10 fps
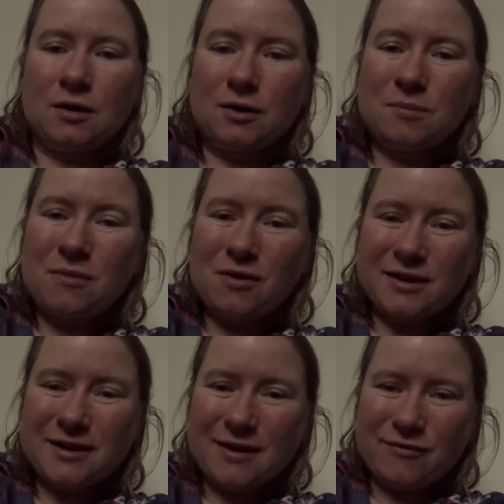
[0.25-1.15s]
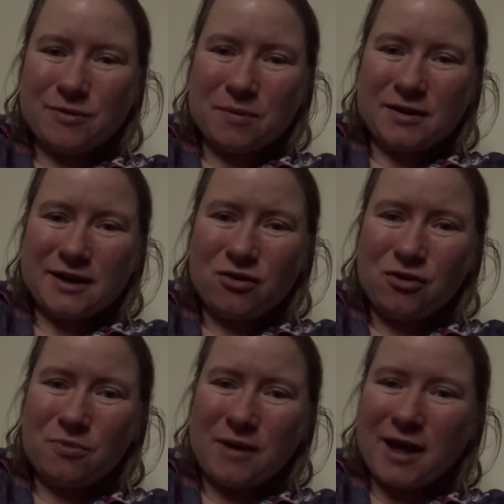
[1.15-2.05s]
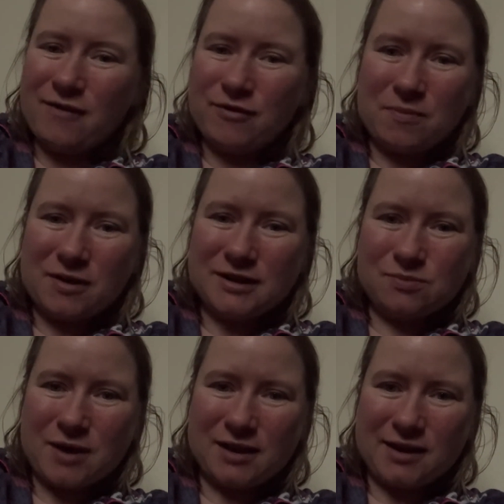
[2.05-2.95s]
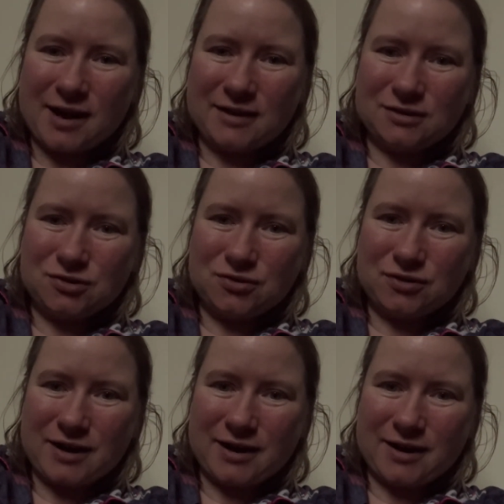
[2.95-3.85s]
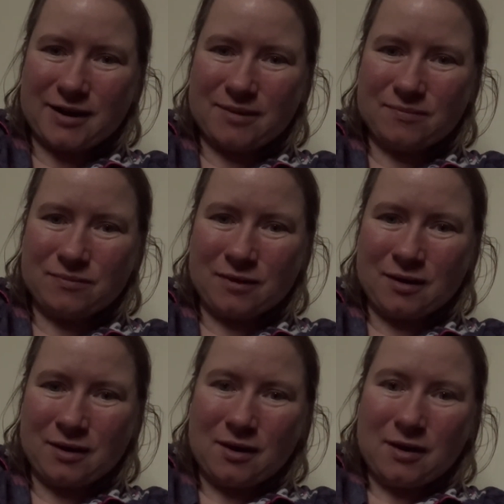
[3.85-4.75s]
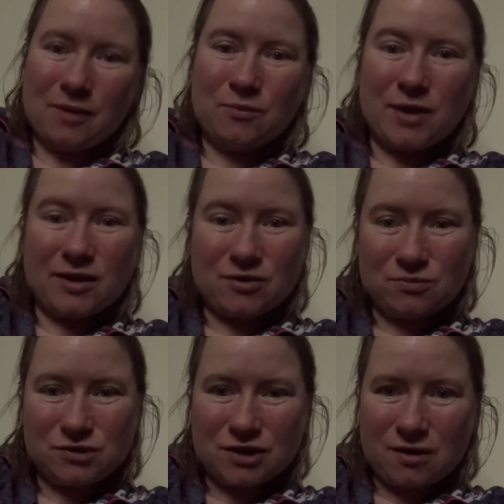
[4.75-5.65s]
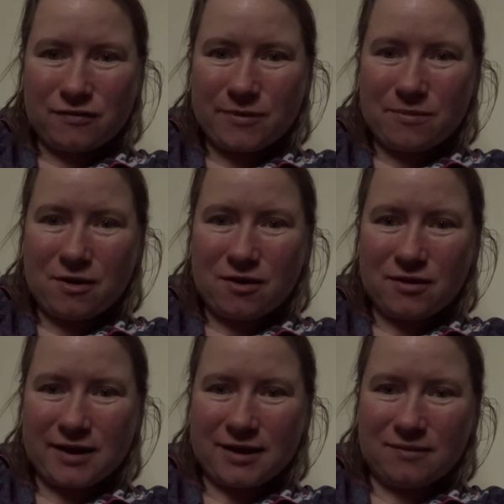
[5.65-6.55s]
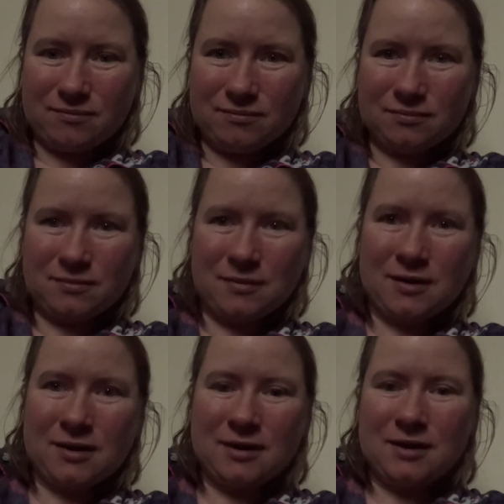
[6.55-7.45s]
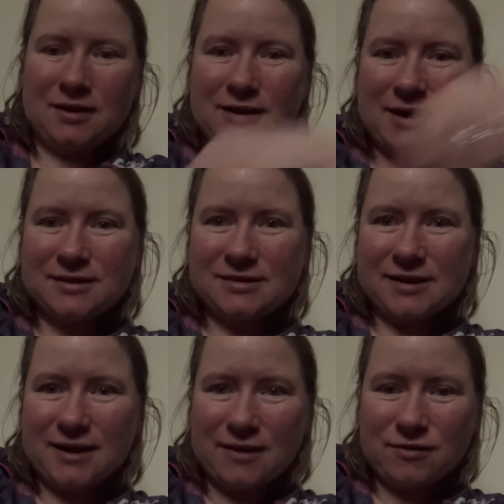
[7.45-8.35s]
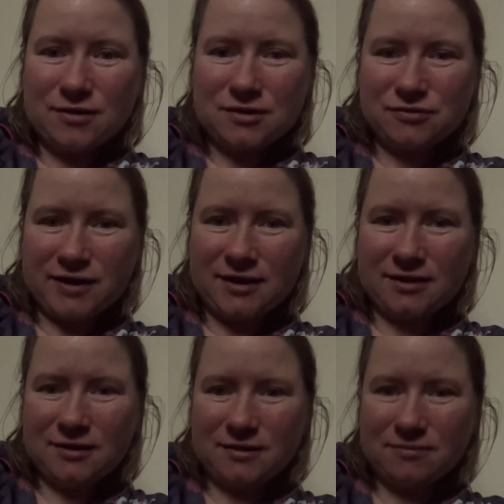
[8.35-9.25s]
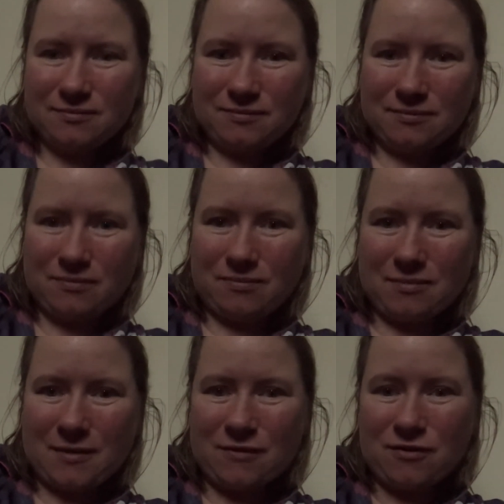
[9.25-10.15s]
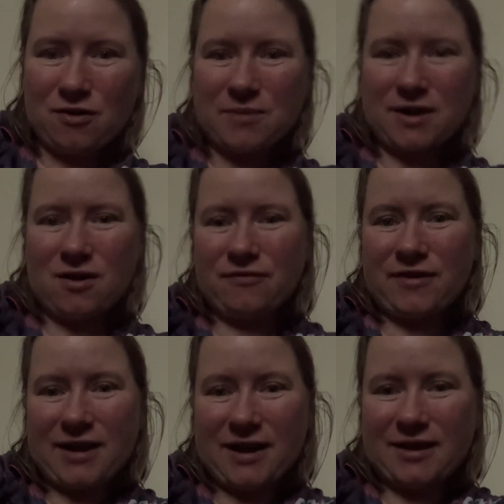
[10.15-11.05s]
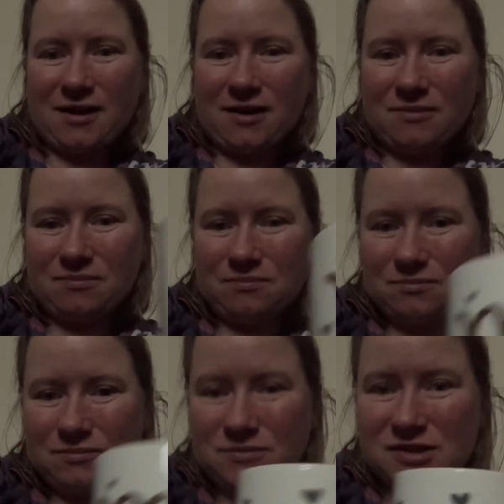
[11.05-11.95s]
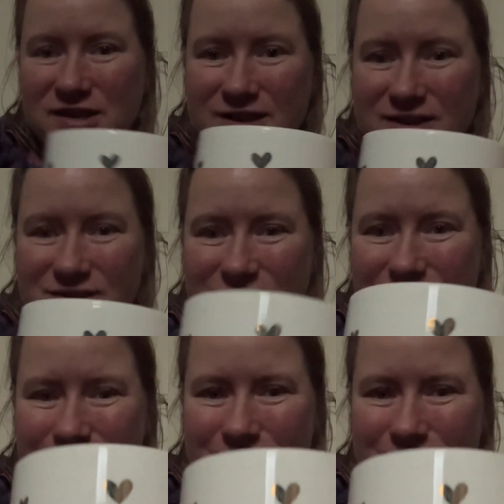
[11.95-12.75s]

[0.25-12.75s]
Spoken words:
Morning, everybody. I hope everybody's well and okay. And welcome to Coffee Morning. Yes, I have got a drink. I've got my coffee here. Cheers.